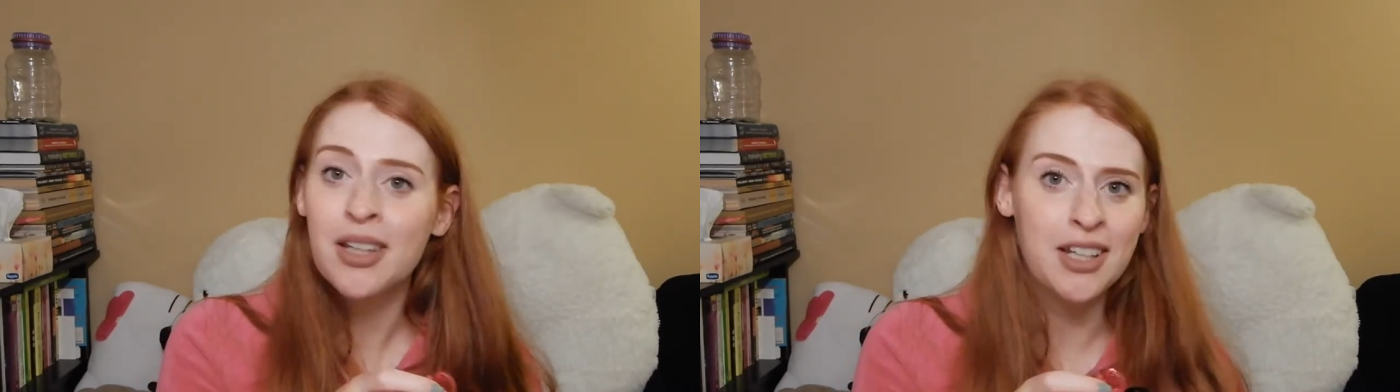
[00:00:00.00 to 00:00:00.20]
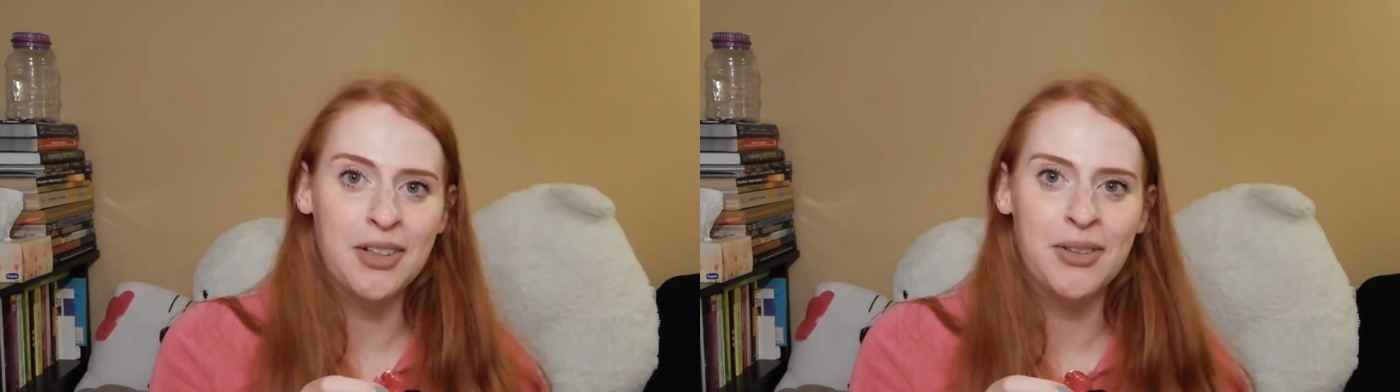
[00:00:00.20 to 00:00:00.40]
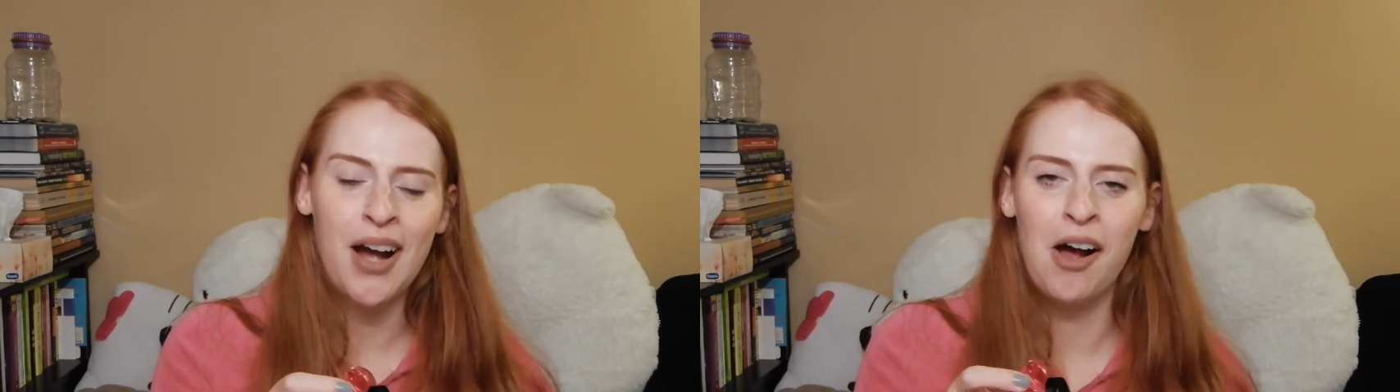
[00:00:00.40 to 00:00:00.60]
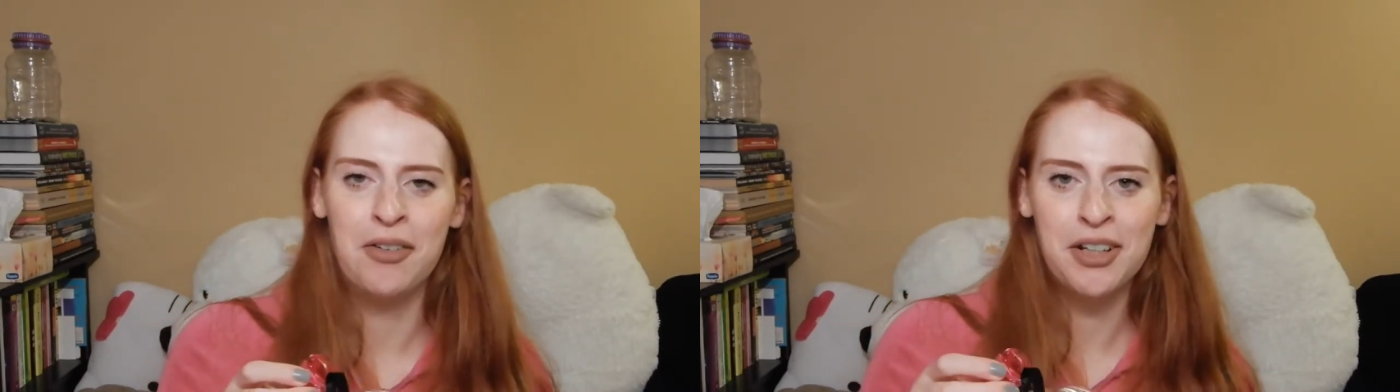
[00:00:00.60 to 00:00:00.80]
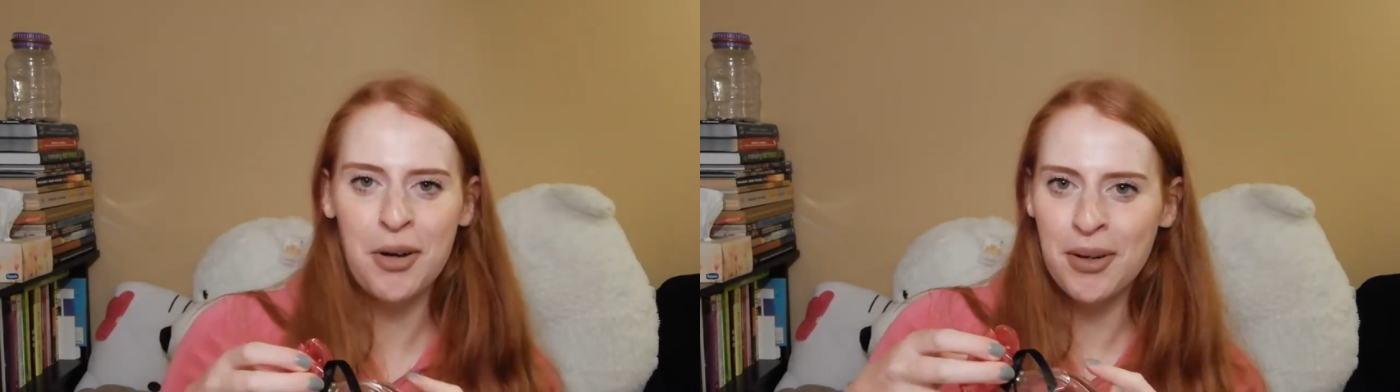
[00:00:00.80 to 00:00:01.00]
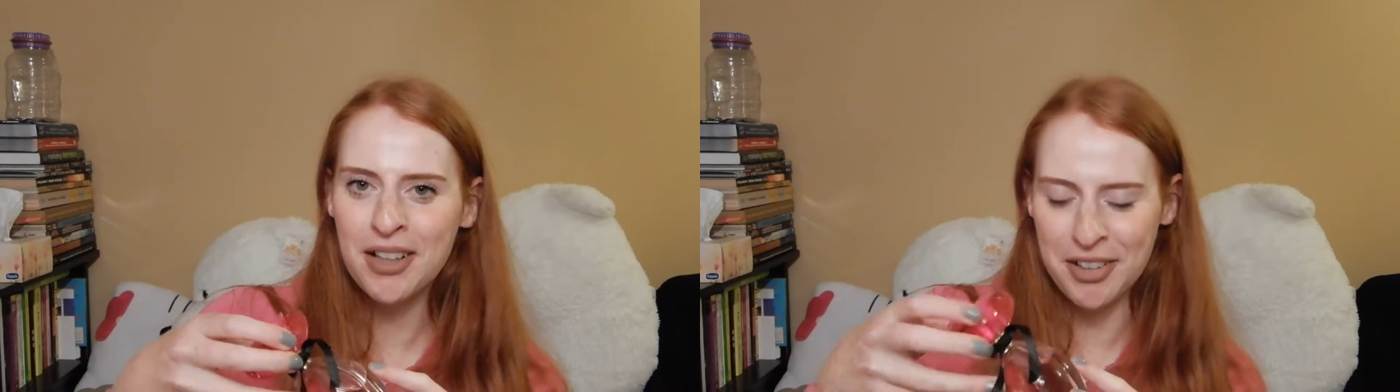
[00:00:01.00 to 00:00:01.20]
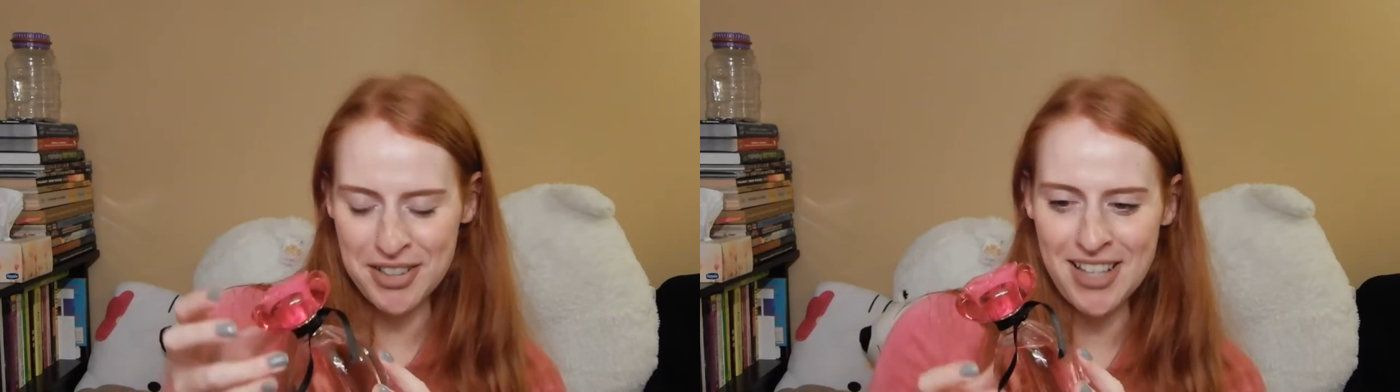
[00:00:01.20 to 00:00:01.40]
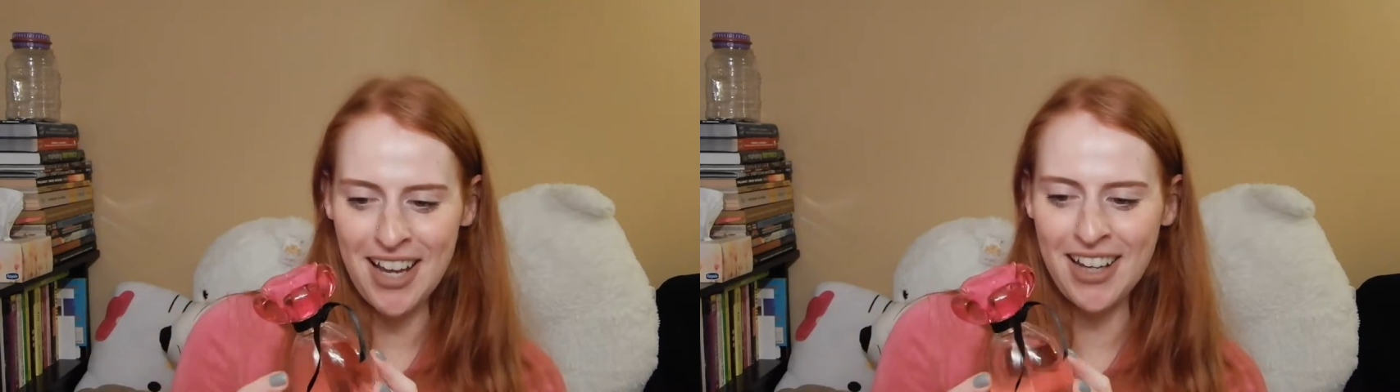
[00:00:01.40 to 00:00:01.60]
cute. I already know what it
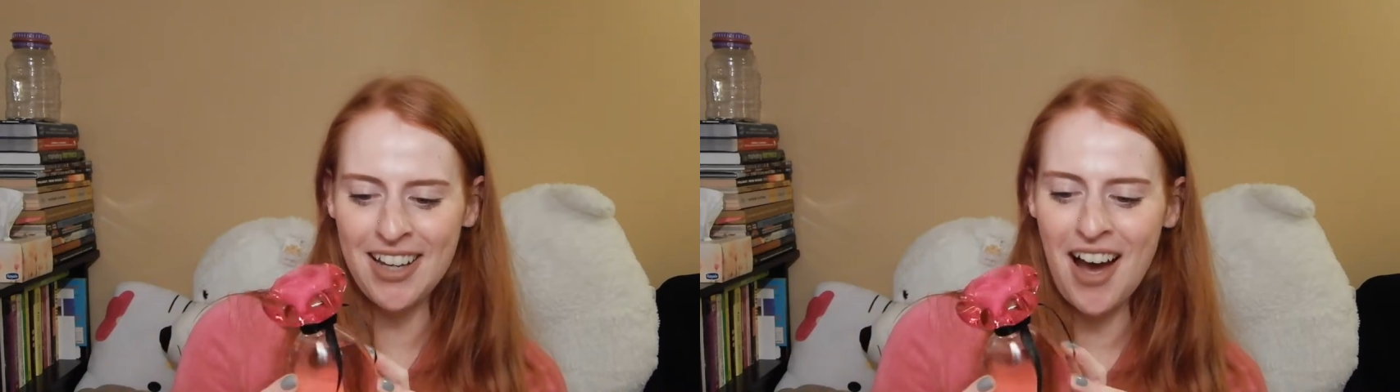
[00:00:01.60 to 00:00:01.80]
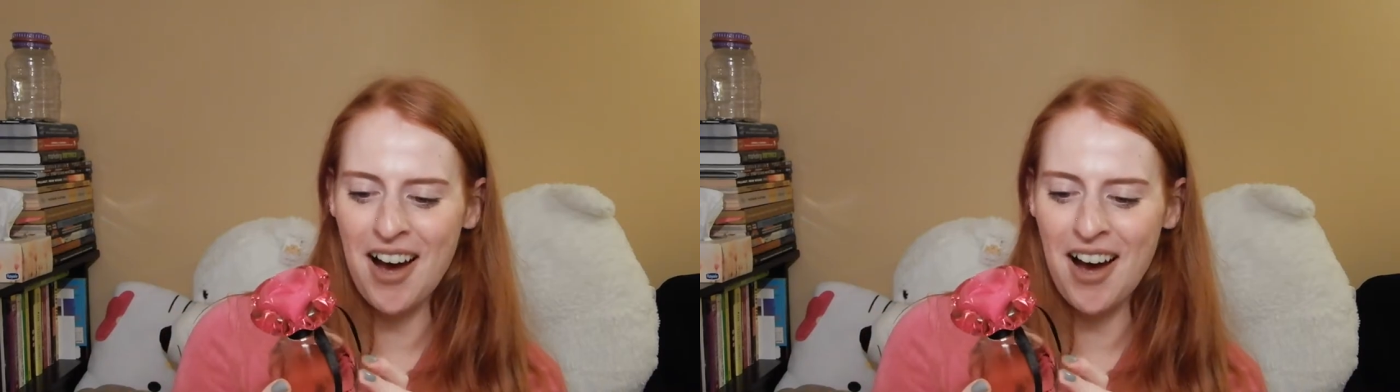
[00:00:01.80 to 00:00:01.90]
looks like.